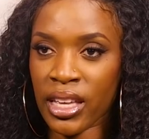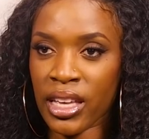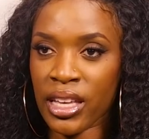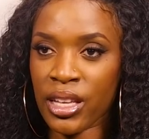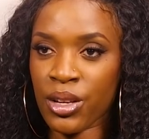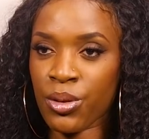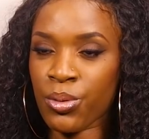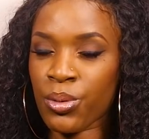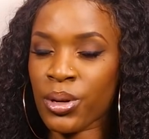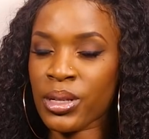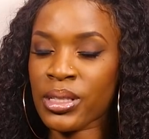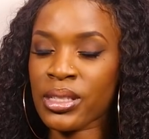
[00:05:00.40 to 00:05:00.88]

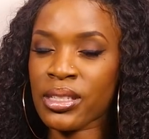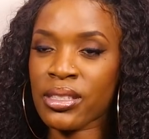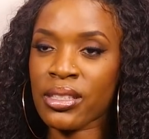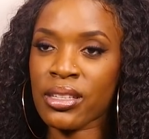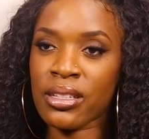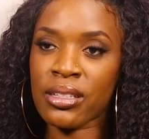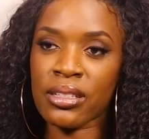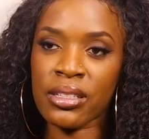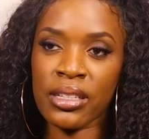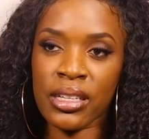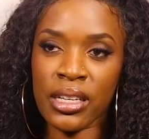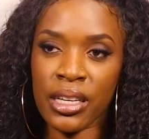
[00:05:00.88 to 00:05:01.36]
It was
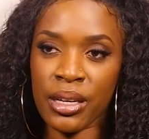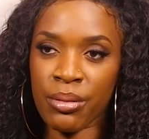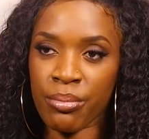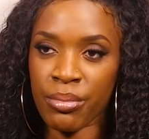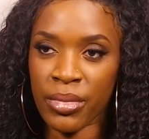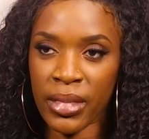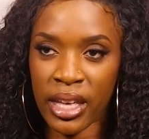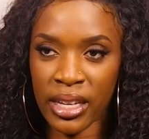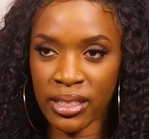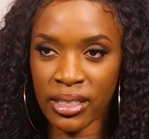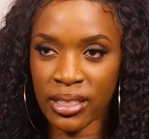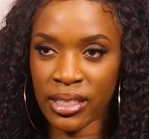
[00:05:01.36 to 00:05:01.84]
the
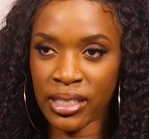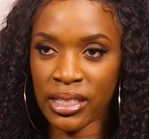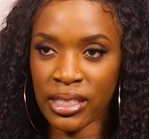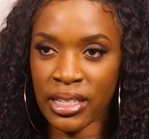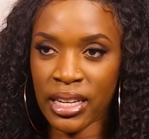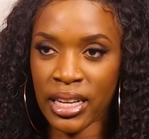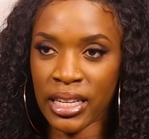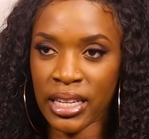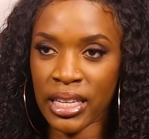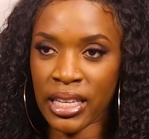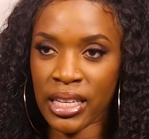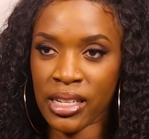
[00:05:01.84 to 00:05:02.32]
team that did
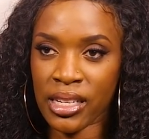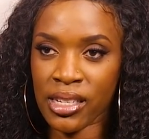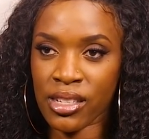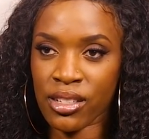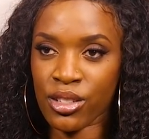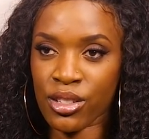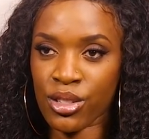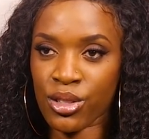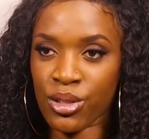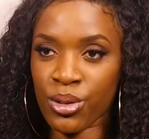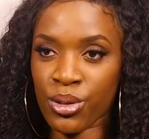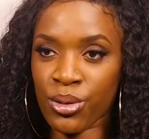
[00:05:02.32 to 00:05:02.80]

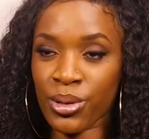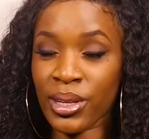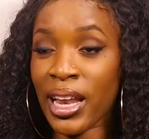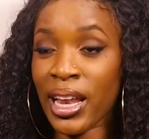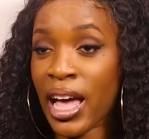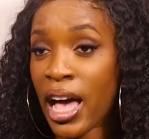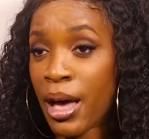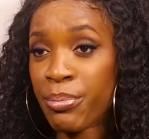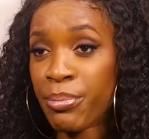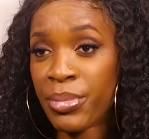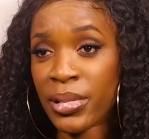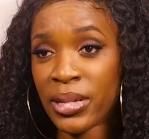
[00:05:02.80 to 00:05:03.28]
Akiliz. So it
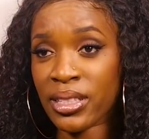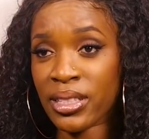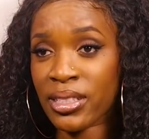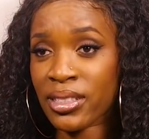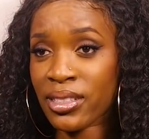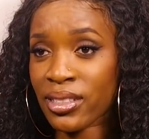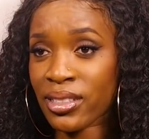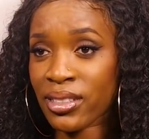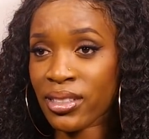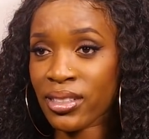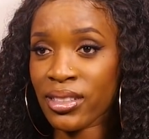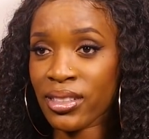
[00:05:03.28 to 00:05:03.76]

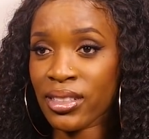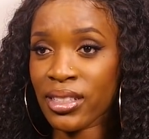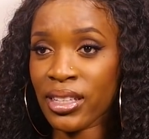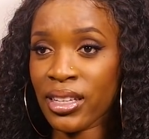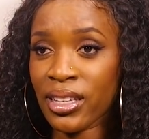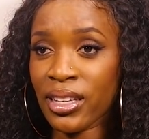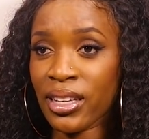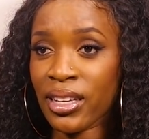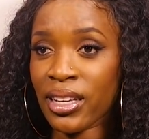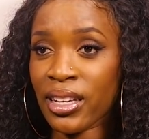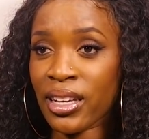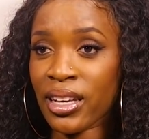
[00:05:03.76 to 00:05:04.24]
happens.
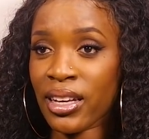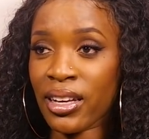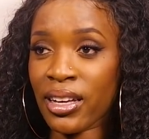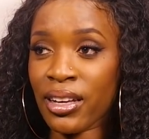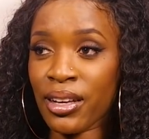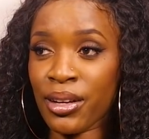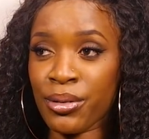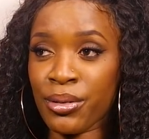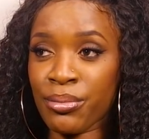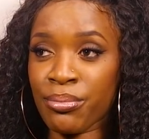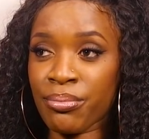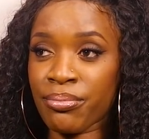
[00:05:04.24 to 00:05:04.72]

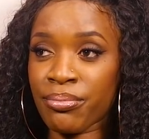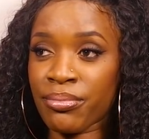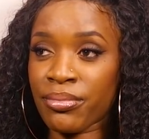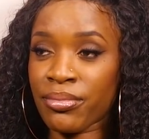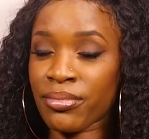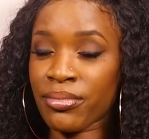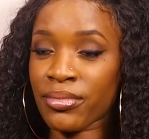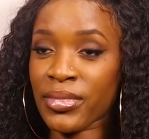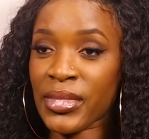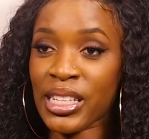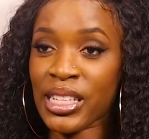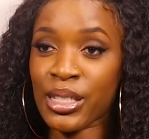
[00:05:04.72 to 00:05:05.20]

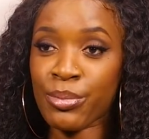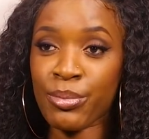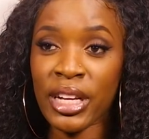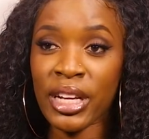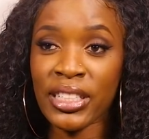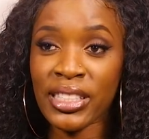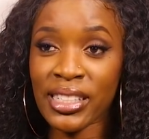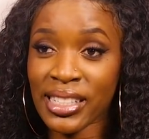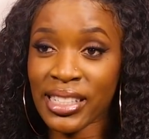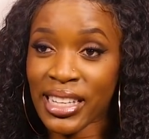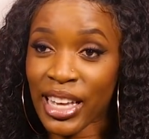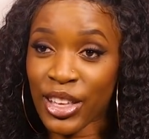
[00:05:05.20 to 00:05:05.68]
As
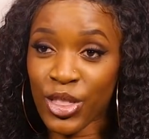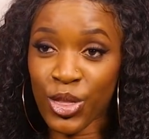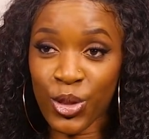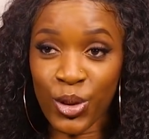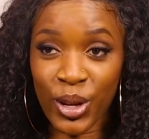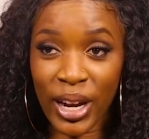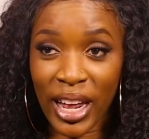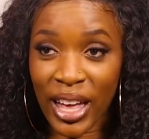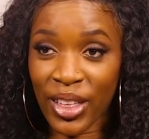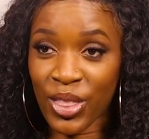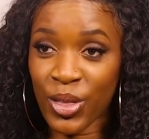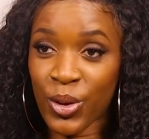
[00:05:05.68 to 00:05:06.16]
much as I
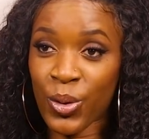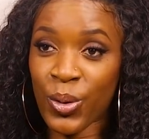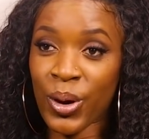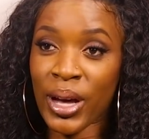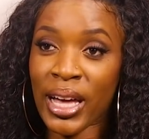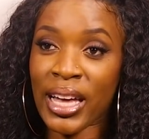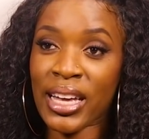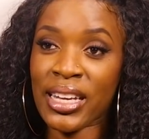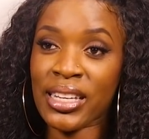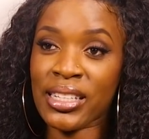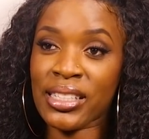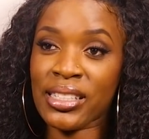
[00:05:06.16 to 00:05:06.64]
thought
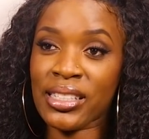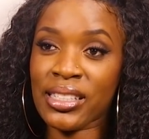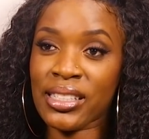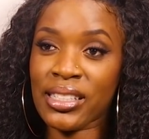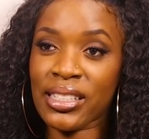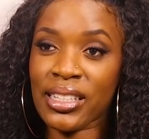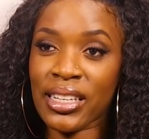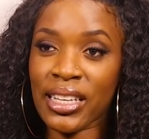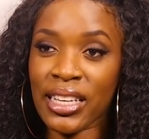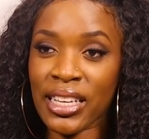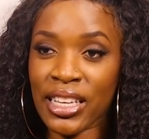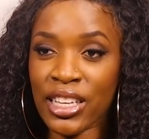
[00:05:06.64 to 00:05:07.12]
otherwise,
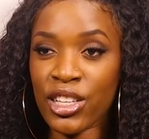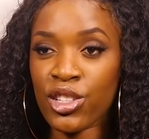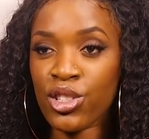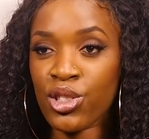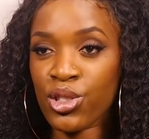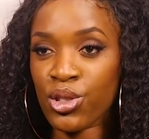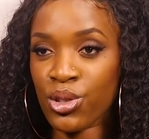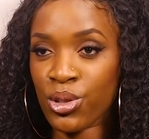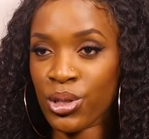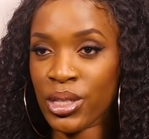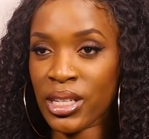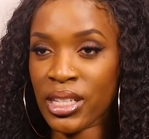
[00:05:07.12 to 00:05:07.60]
he
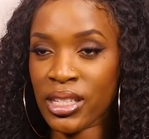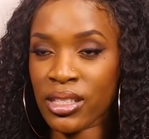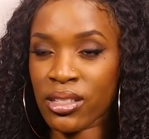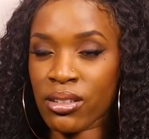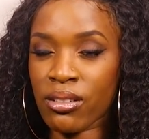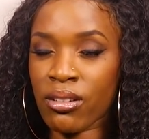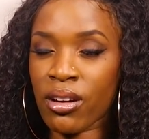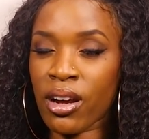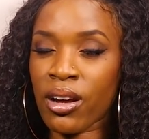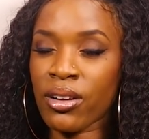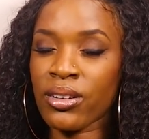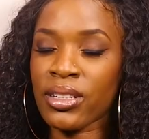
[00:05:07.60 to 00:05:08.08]
stood his
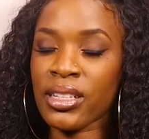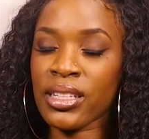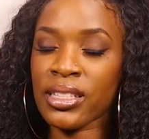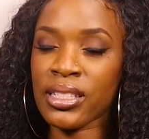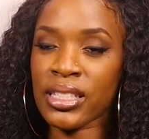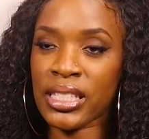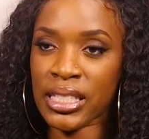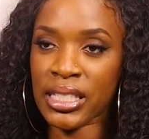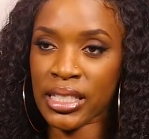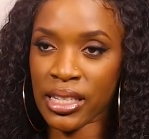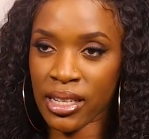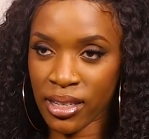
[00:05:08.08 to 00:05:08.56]
ground
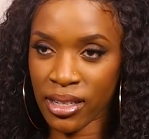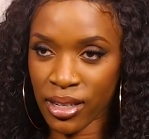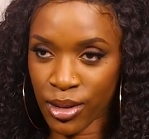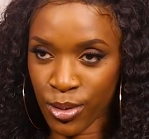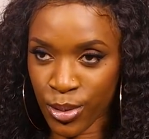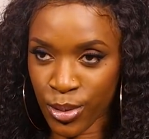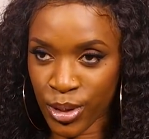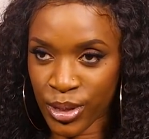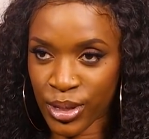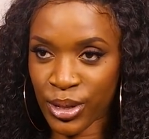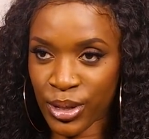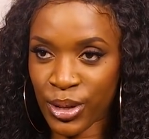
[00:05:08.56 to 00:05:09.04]
and said
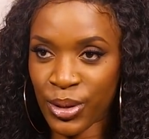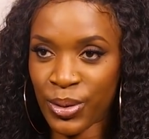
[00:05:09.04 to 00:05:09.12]
it was a